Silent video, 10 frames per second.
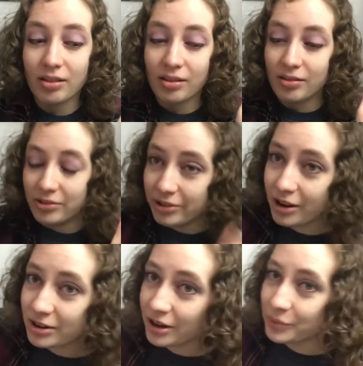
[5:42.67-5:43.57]

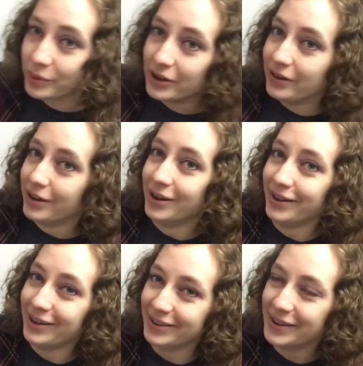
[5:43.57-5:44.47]
Knock on wood,
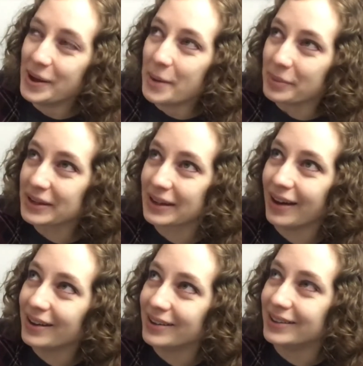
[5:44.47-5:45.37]

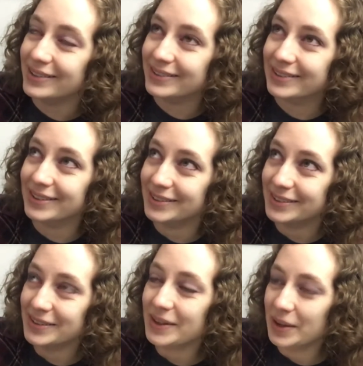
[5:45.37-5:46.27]
because
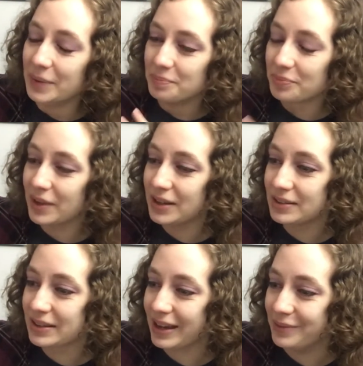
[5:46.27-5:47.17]
in the
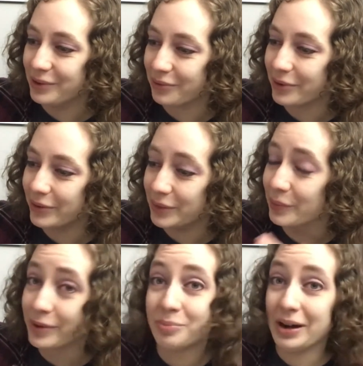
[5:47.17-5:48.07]
game with Ronin,
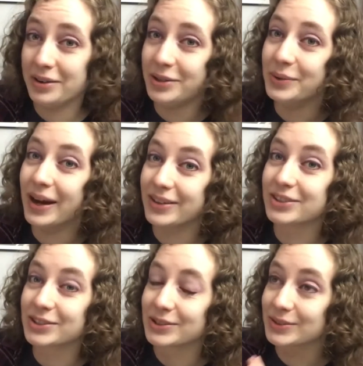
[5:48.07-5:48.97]
we're about to
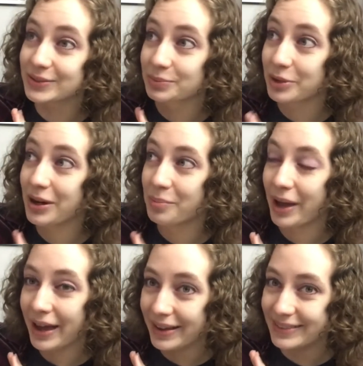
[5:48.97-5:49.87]
enter some
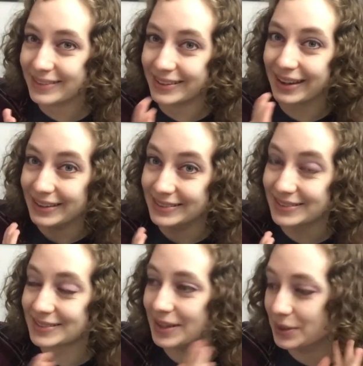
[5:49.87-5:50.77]
combat
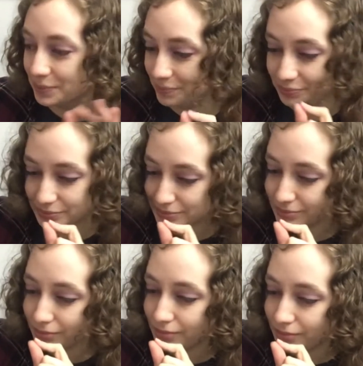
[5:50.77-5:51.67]
against some
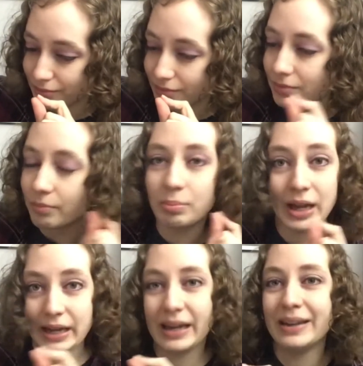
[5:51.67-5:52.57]

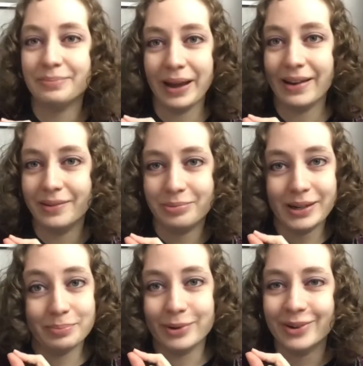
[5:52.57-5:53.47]
bad
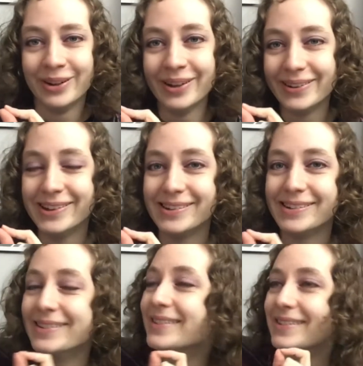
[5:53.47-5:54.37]
people.
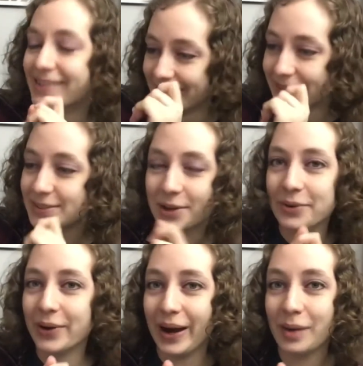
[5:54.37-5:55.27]
Don't
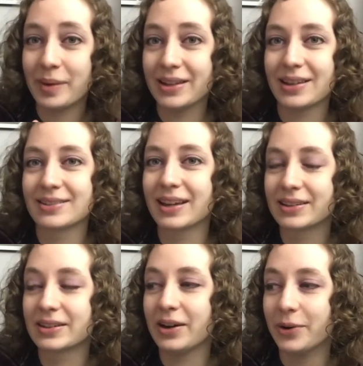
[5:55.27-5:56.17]
know how bad that's gonna
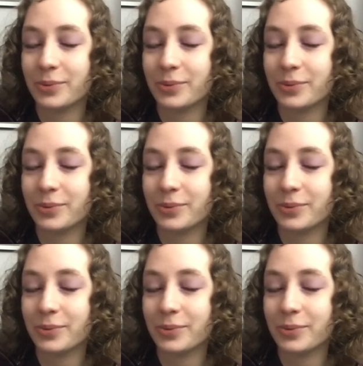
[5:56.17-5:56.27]
go.